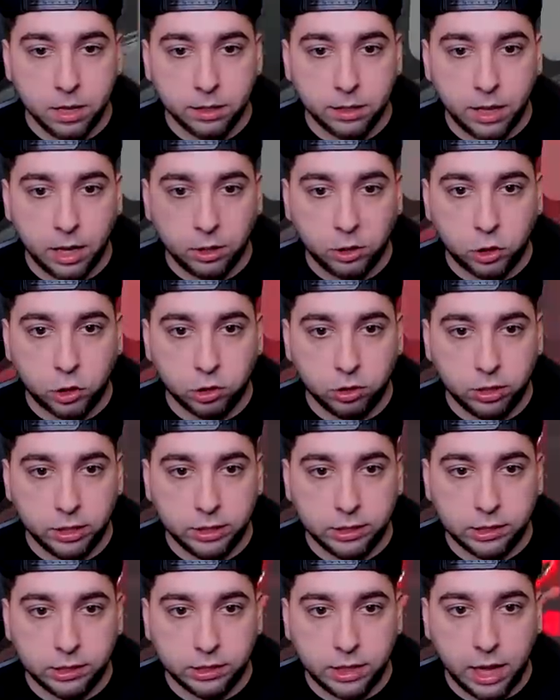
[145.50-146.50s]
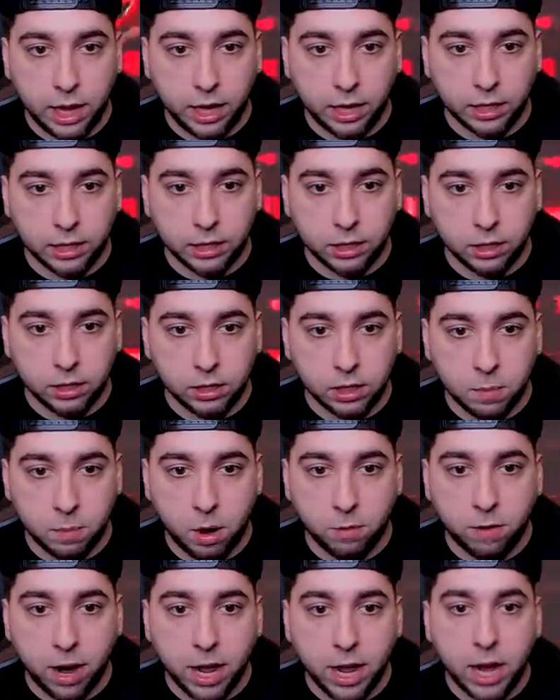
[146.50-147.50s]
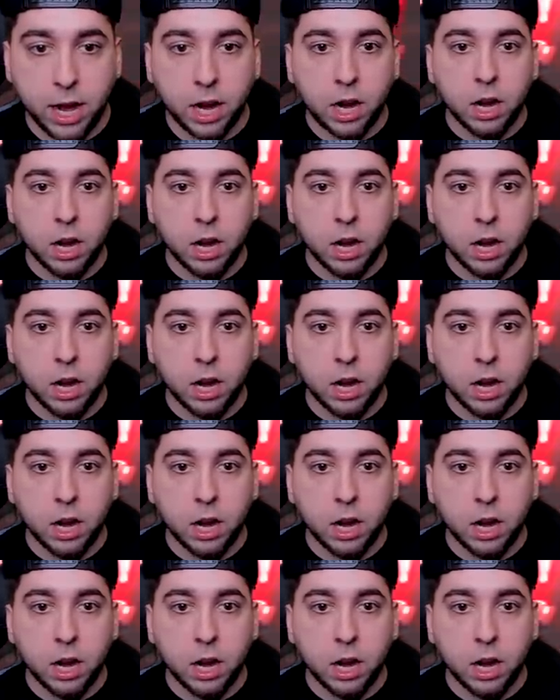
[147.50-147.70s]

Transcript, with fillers: They truly stink. Come on, right here.